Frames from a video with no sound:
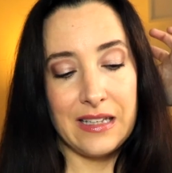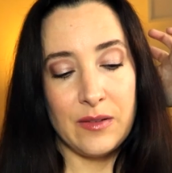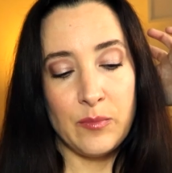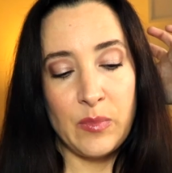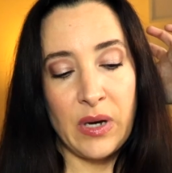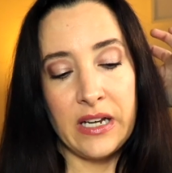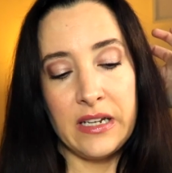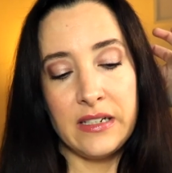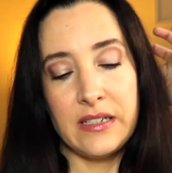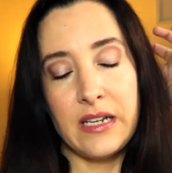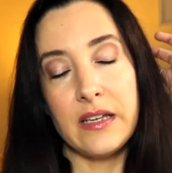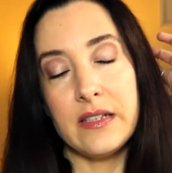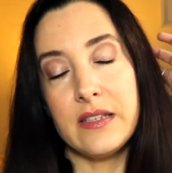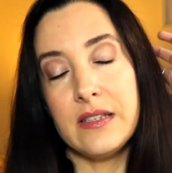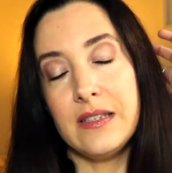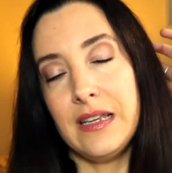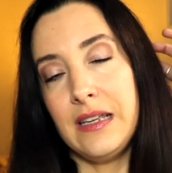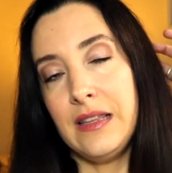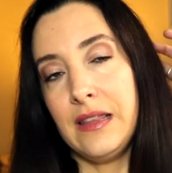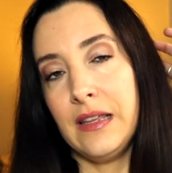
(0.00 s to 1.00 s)
My
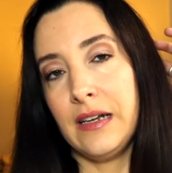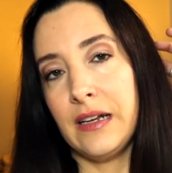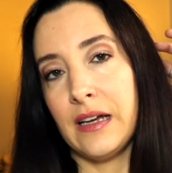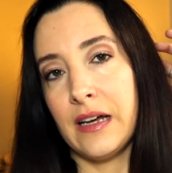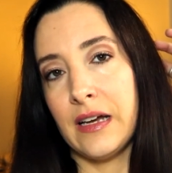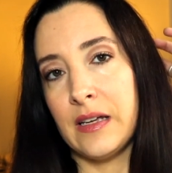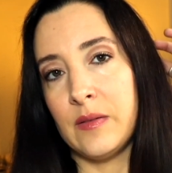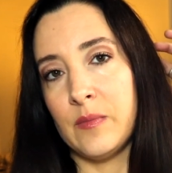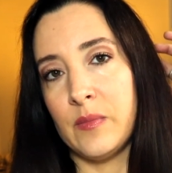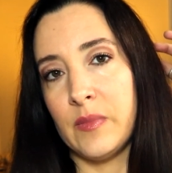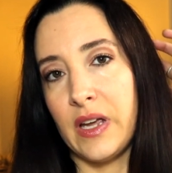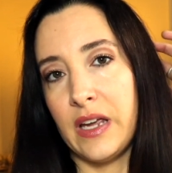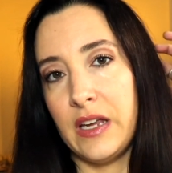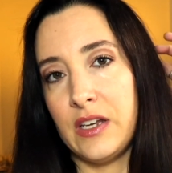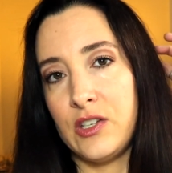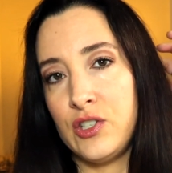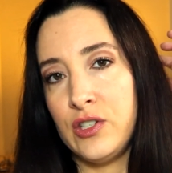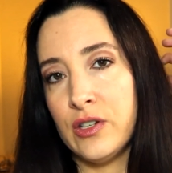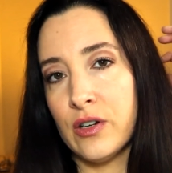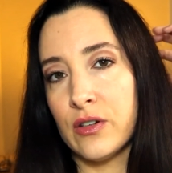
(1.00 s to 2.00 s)
tests say that I'm
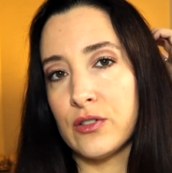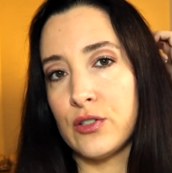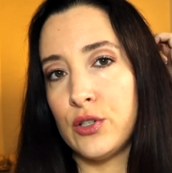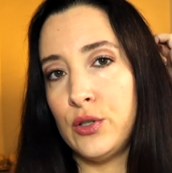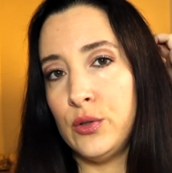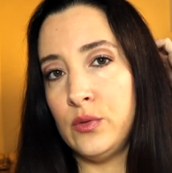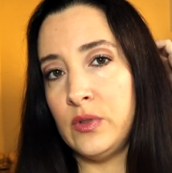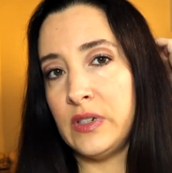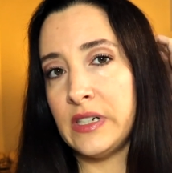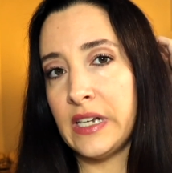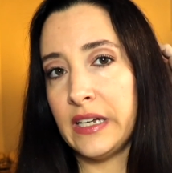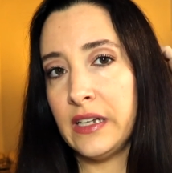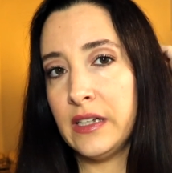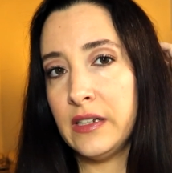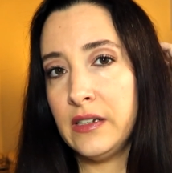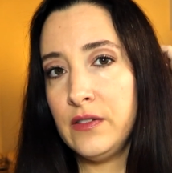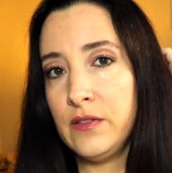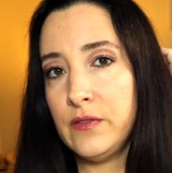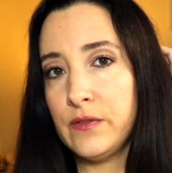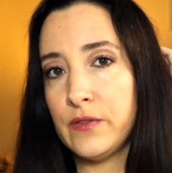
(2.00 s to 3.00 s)
HER2
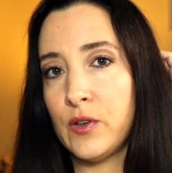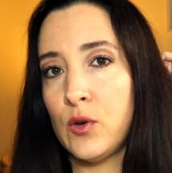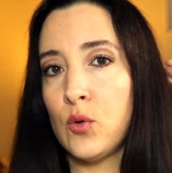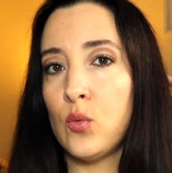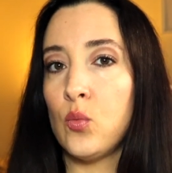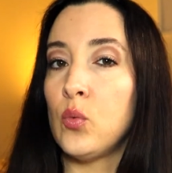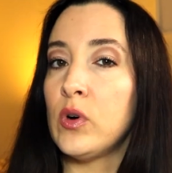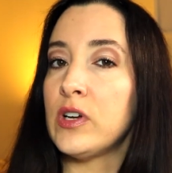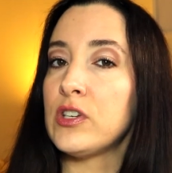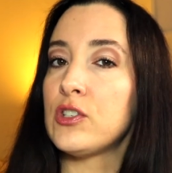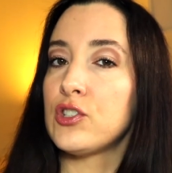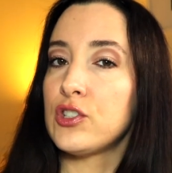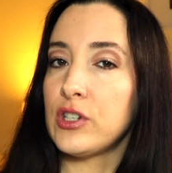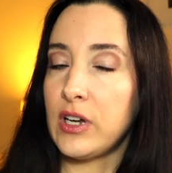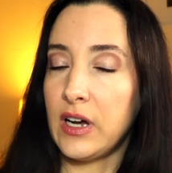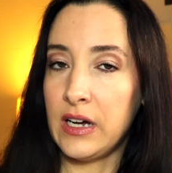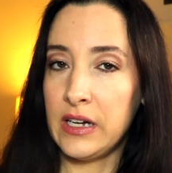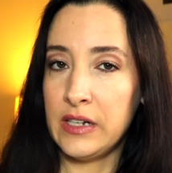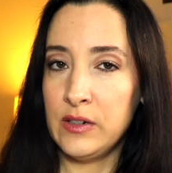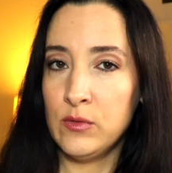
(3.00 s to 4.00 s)
negative,
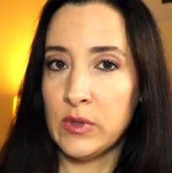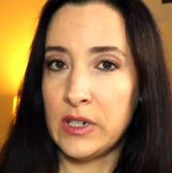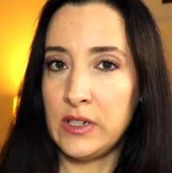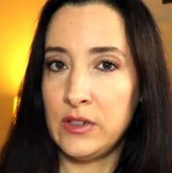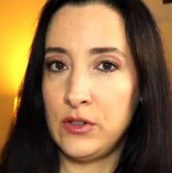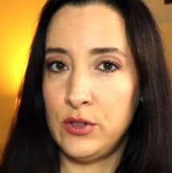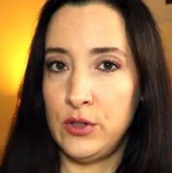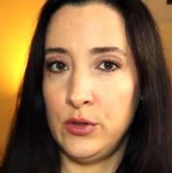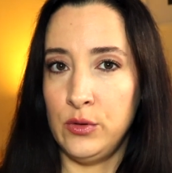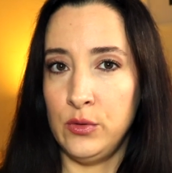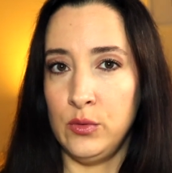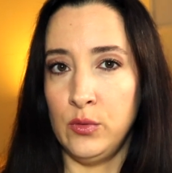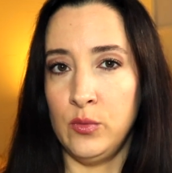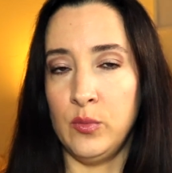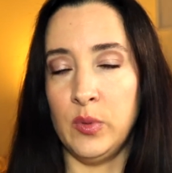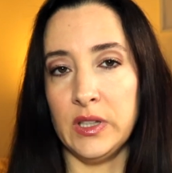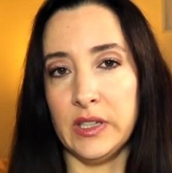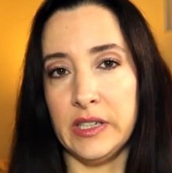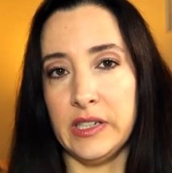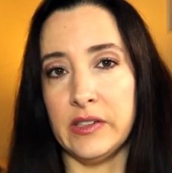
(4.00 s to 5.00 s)
which I read to
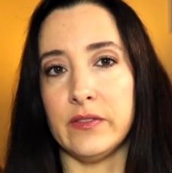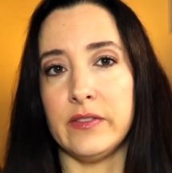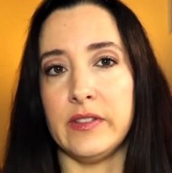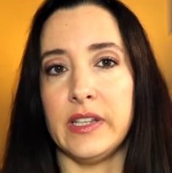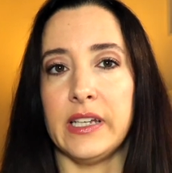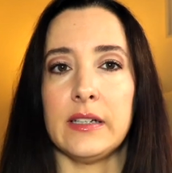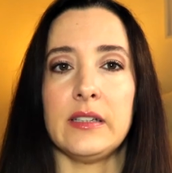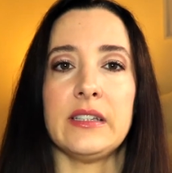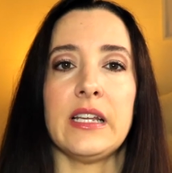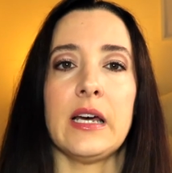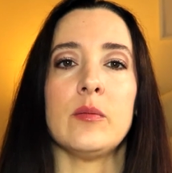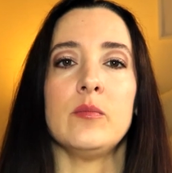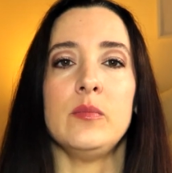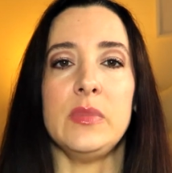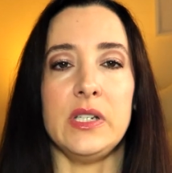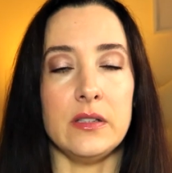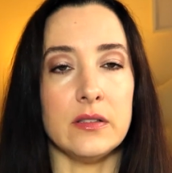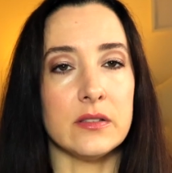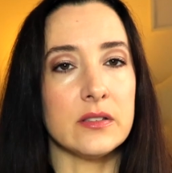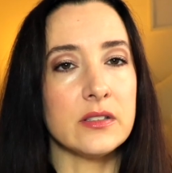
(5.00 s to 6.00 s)
believe that
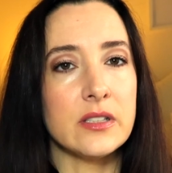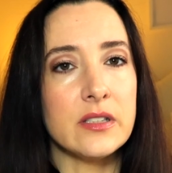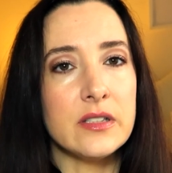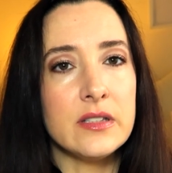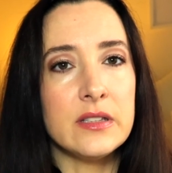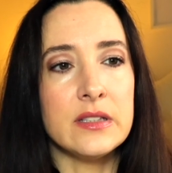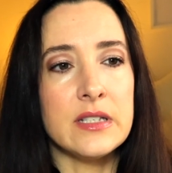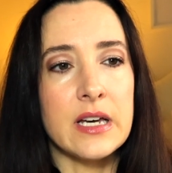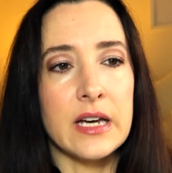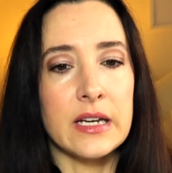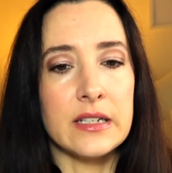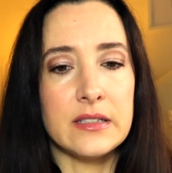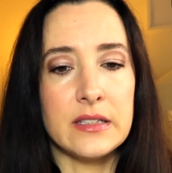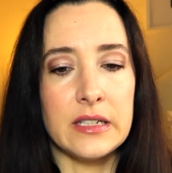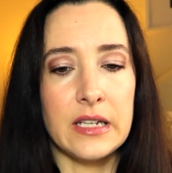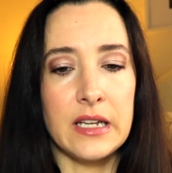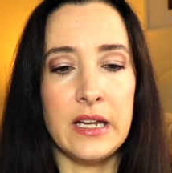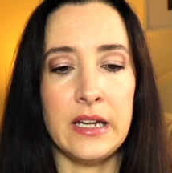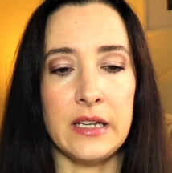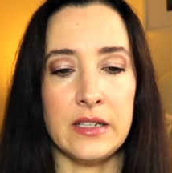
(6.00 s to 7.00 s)
means that the
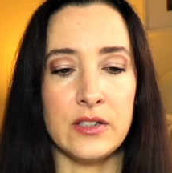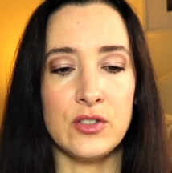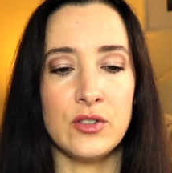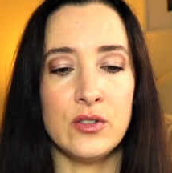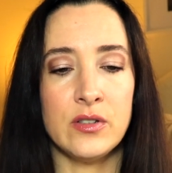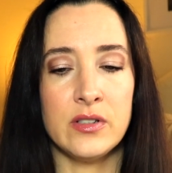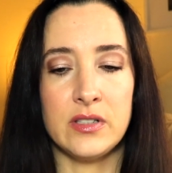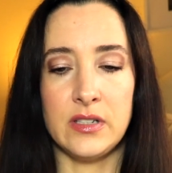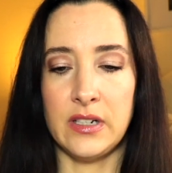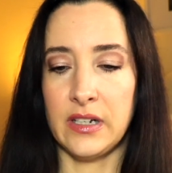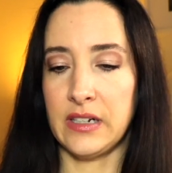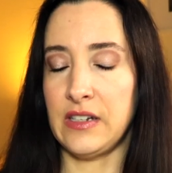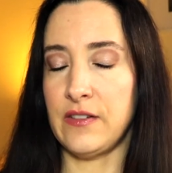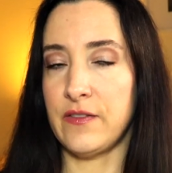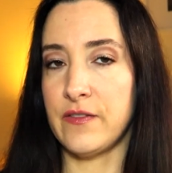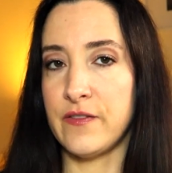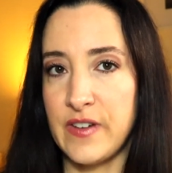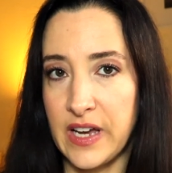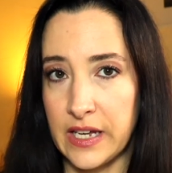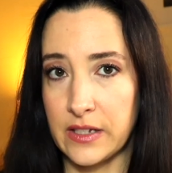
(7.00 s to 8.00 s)
cancer is not a
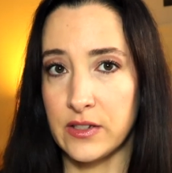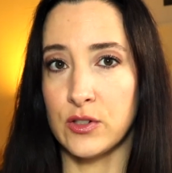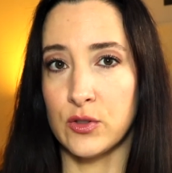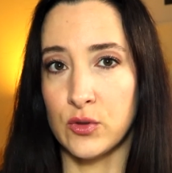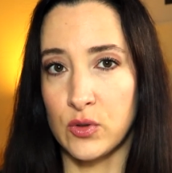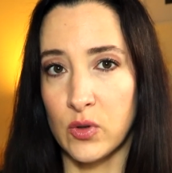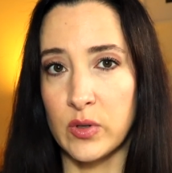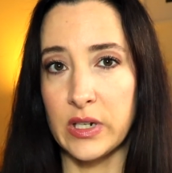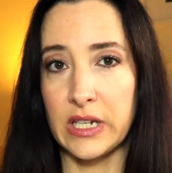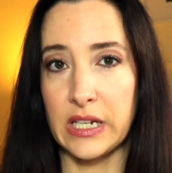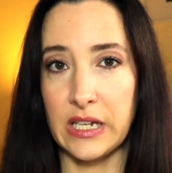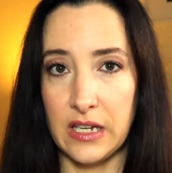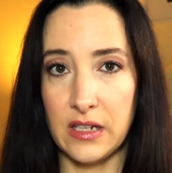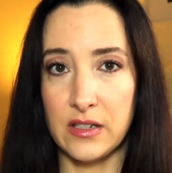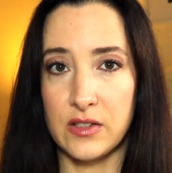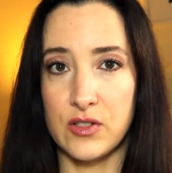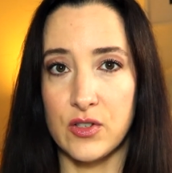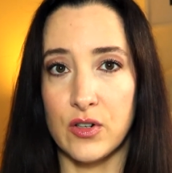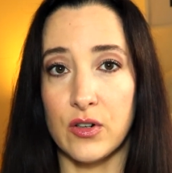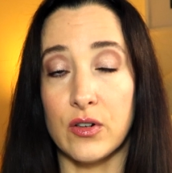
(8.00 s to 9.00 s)
fast-growing
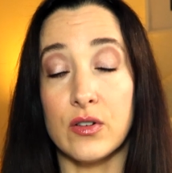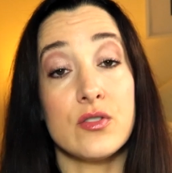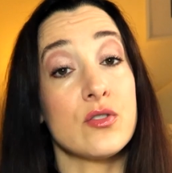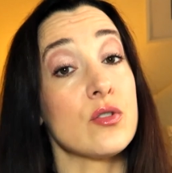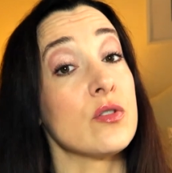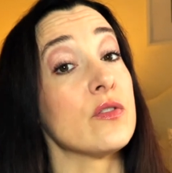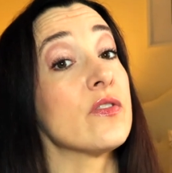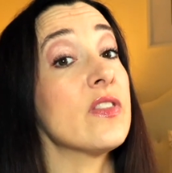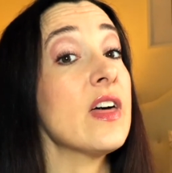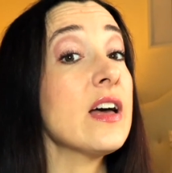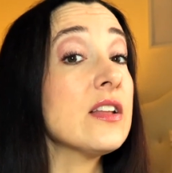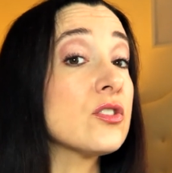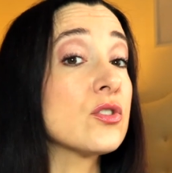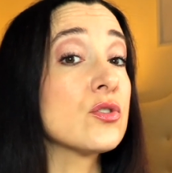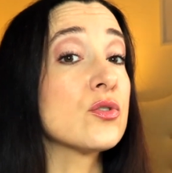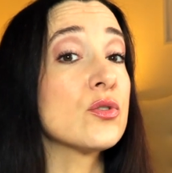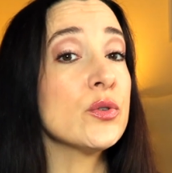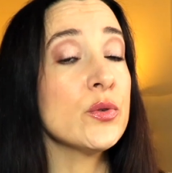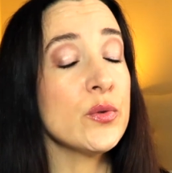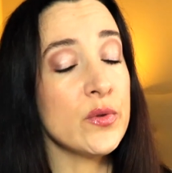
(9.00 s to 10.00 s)
cancer. So if
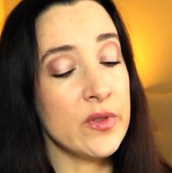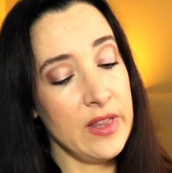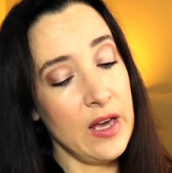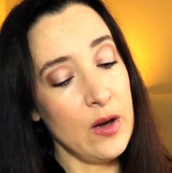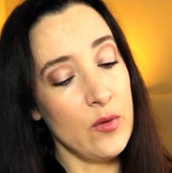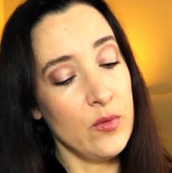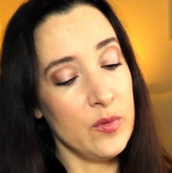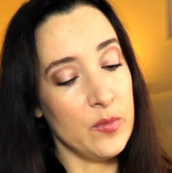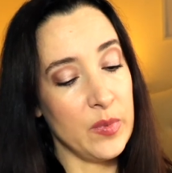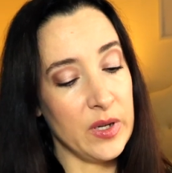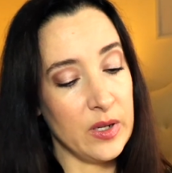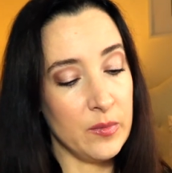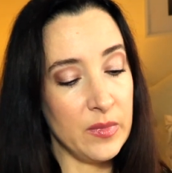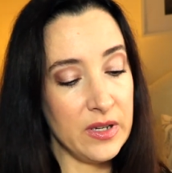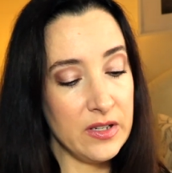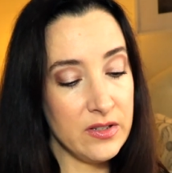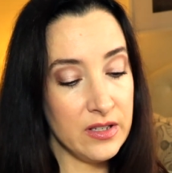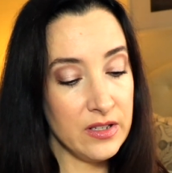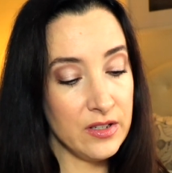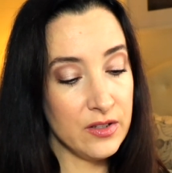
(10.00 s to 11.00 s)
that's true, that would be
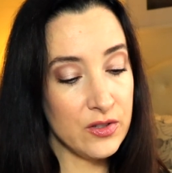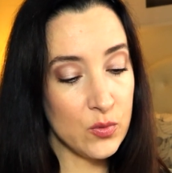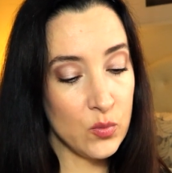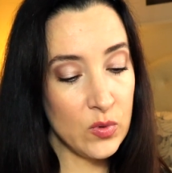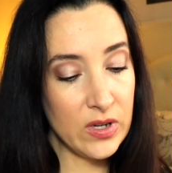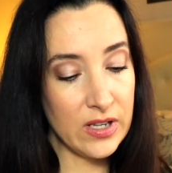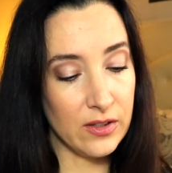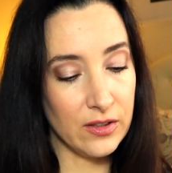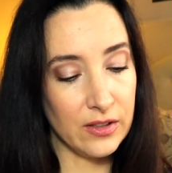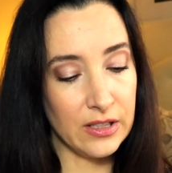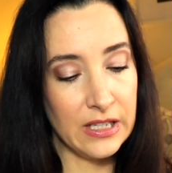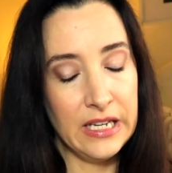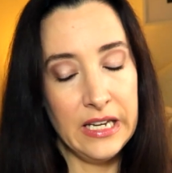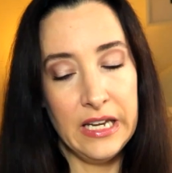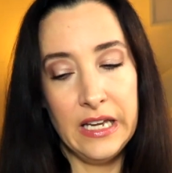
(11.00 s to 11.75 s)
amazing as well.